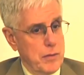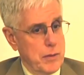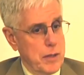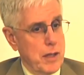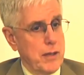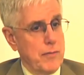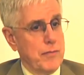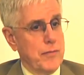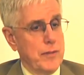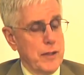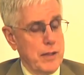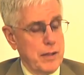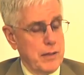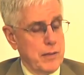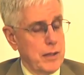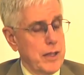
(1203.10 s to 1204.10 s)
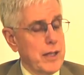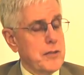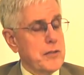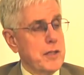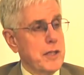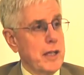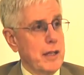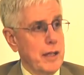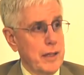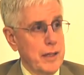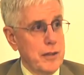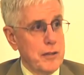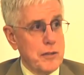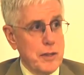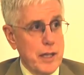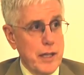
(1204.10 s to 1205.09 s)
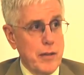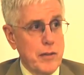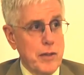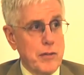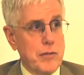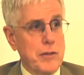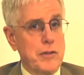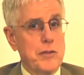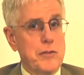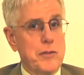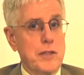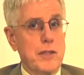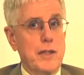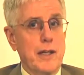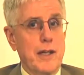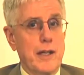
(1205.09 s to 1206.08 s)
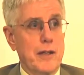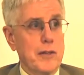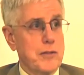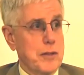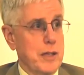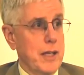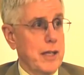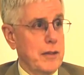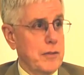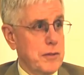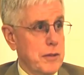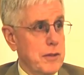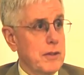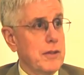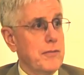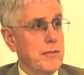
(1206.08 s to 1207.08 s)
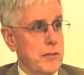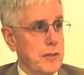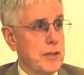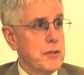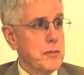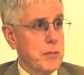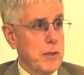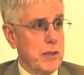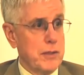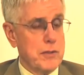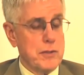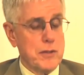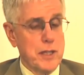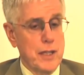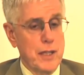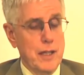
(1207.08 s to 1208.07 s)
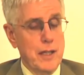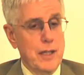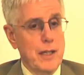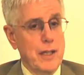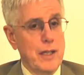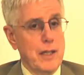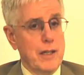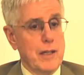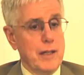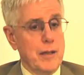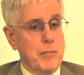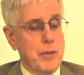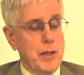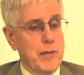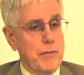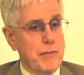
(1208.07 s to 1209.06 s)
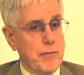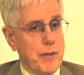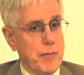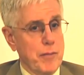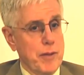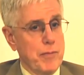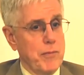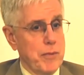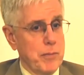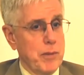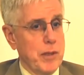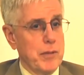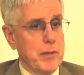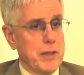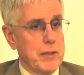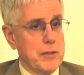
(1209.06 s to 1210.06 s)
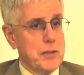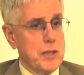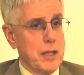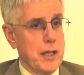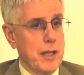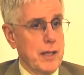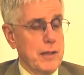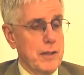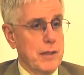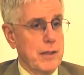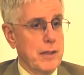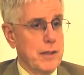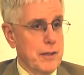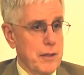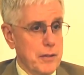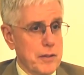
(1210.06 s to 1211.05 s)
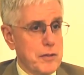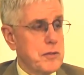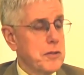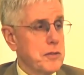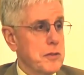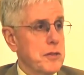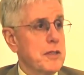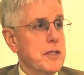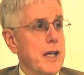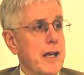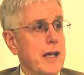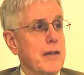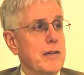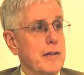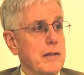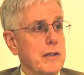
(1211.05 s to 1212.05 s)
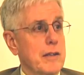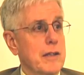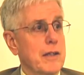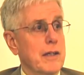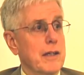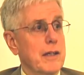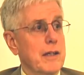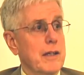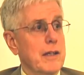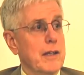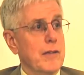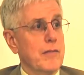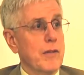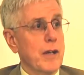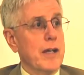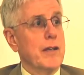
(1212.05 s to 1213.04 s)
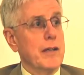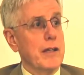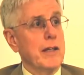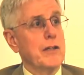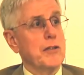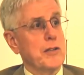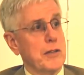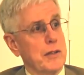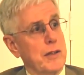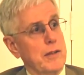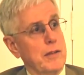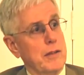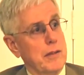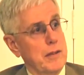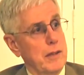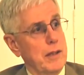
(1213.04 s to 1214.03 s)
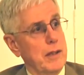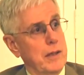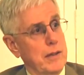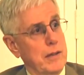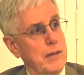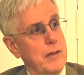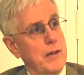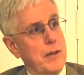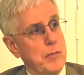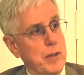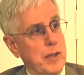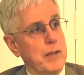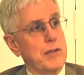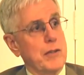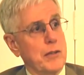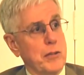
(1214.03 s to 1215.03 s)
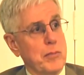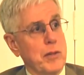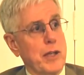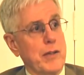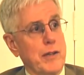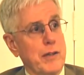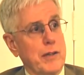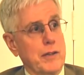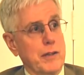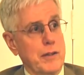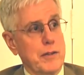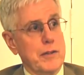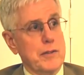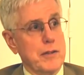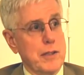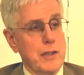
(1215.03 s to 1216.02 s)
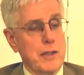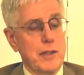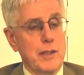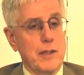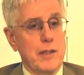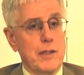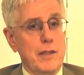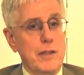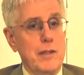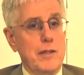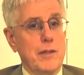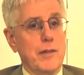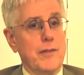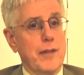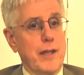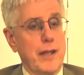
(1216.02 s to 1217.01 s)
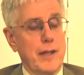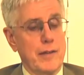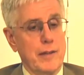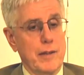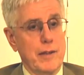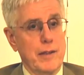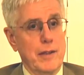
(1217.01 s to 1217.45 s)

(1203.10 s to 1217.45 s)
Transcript: Glass-Steagall is now introduced in the House. It has nearly 40 sponsors. But from the Republican side, there is this attack on regulation, and they're being told by their leaders that